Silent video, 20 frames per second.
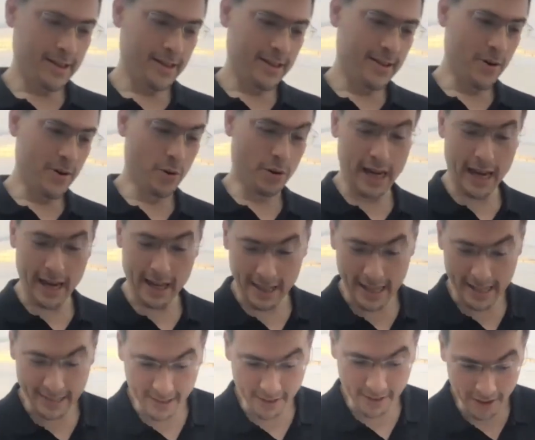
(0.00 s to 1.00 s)
Okay,
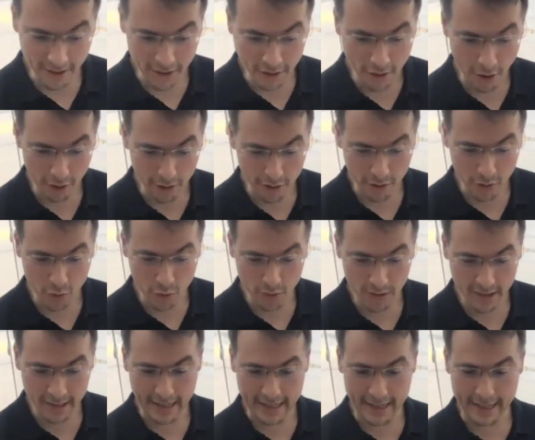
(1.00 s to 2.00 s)
let's return to
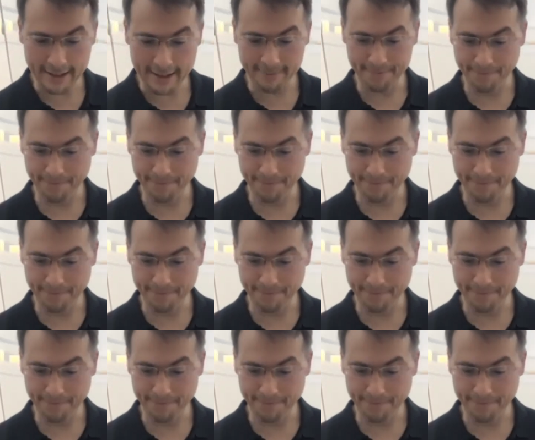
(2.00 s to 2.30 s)
the